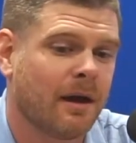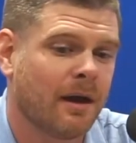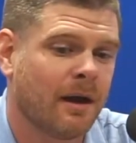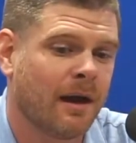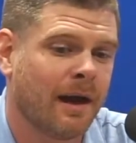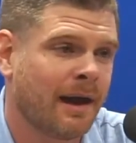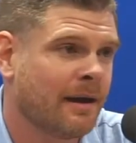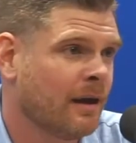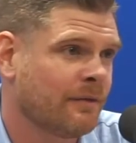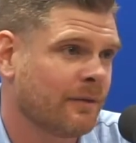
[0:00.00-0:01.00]
I had
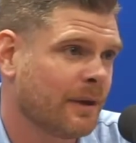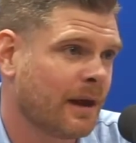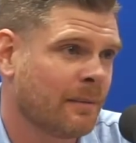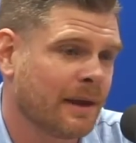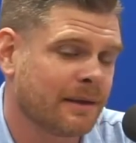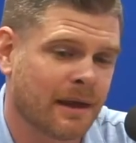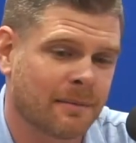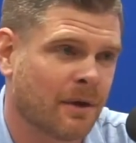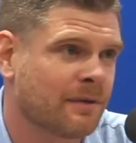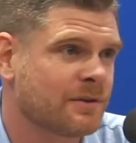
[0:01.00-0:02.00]
enough of it. I'm like, take me
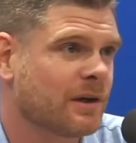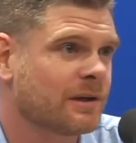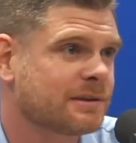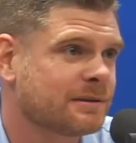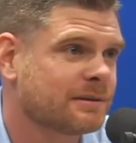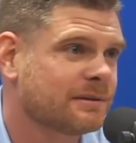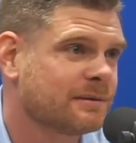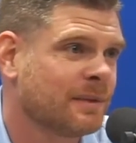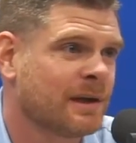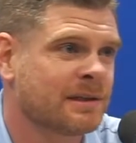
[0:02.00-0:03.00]
off the drugs.
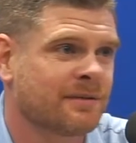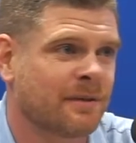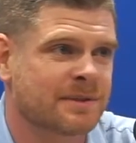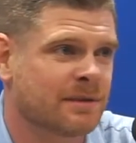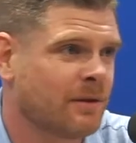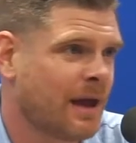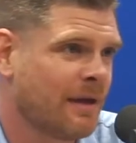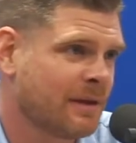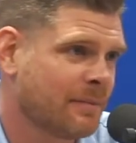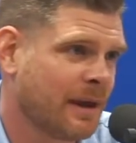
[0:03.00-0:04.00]
Because if I'm still
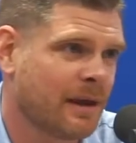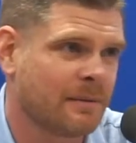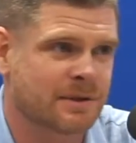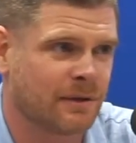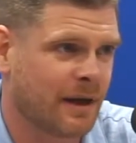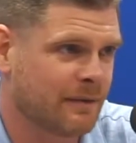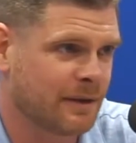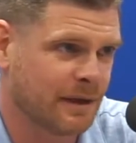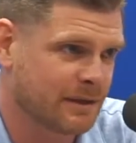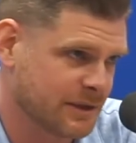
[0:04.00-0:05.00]
having the pain, I'm still having
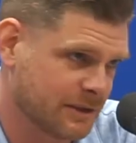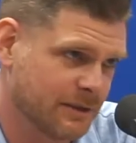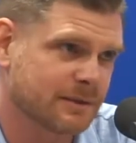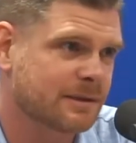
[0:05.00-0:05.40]
the issues.